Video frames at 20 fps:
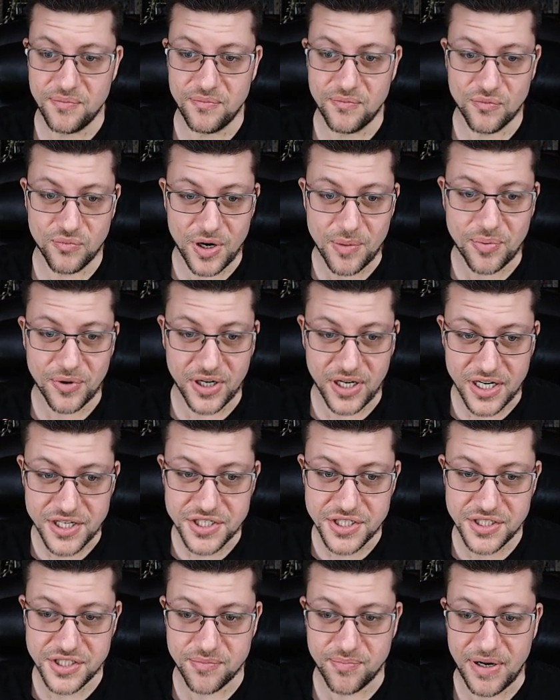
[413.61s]

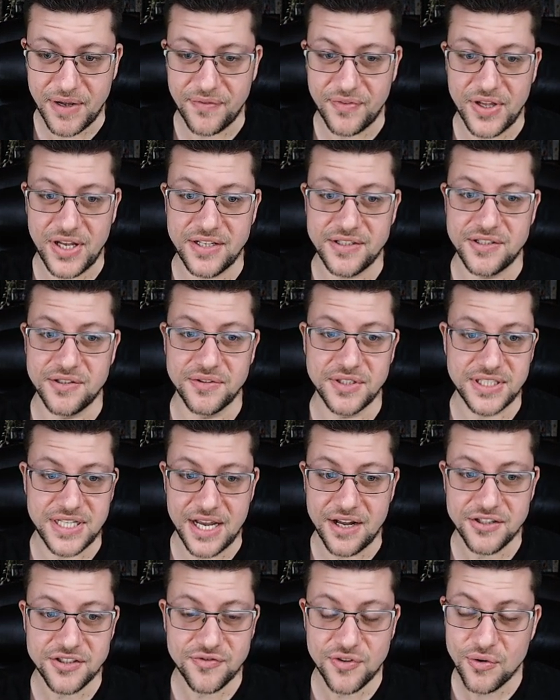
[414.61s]
repercussions about that. So the
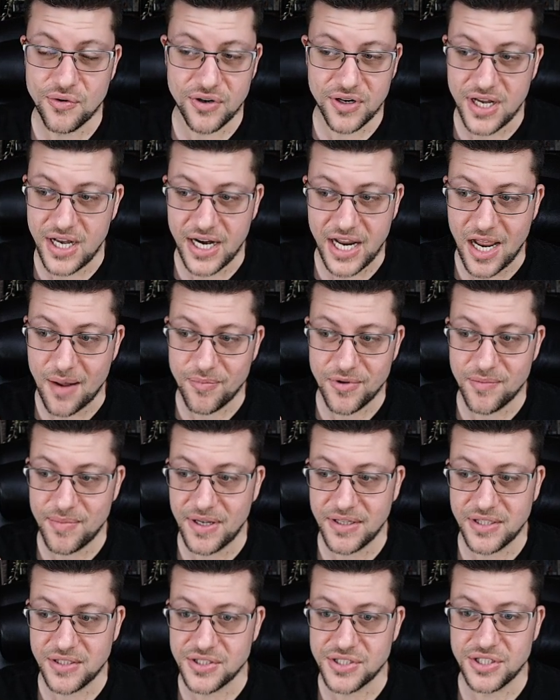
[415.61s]
townsfolk are not happy
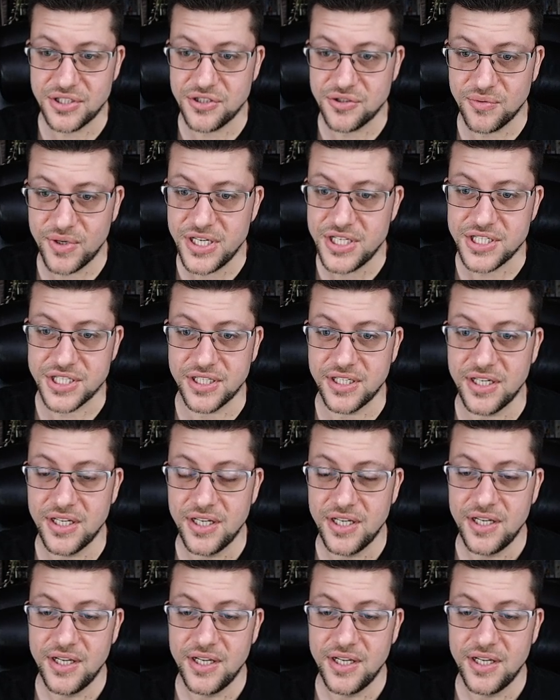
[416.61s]
about their situation,